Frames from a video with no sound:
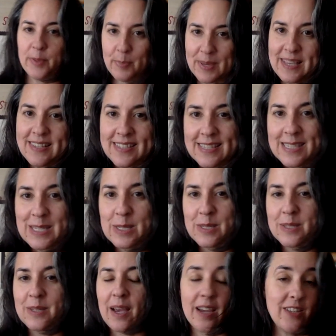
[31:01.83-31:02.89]
the
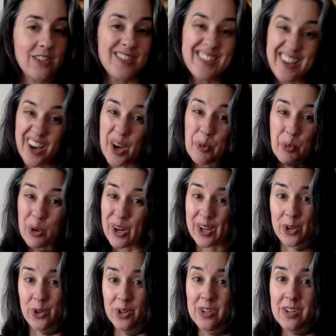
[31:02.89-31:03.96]
pieces. I just cut where I
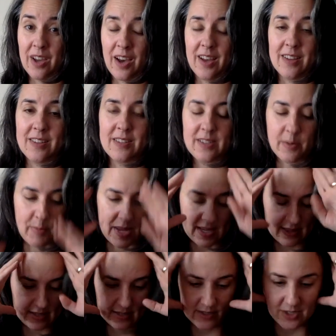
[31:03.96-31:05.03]
could cut to
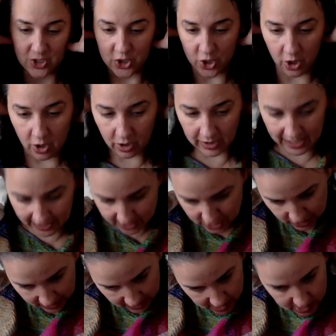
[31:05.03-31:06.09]
make this shawl
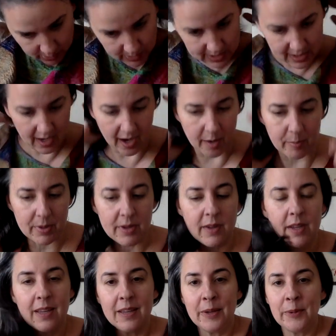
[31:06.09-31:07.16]
actually into a top.
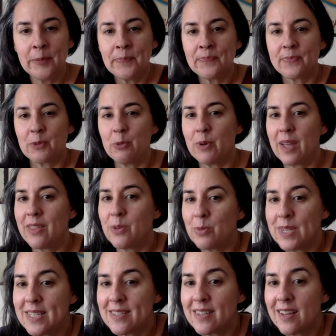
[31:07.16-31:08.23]
And the
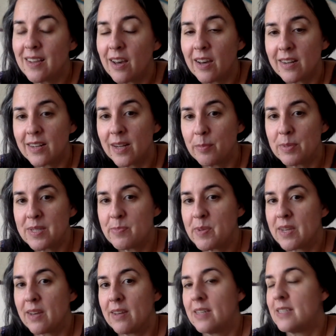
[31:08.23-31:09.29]
reason I cut it up is
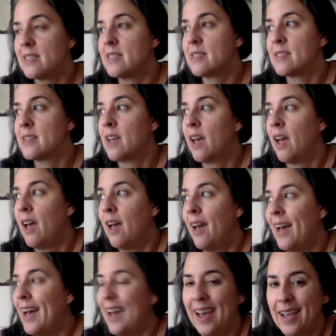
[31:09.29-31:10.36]
because
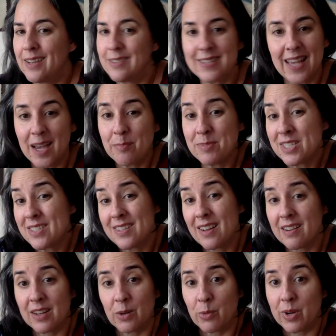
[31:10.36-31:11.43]
I, I'm just
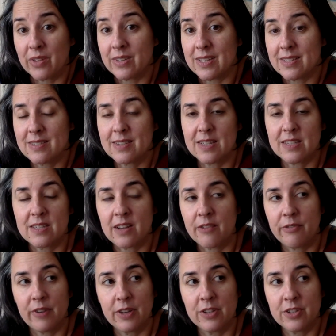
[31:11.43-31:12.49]
not going to wear this. It's not
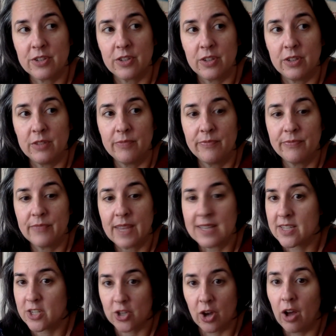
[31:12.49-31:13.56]
functional
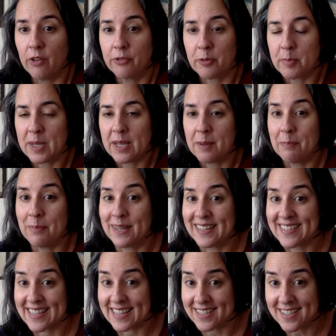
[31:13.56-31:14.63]
as a shawl for me, but
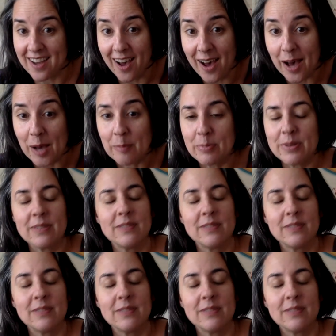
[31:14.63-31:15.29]
as a top,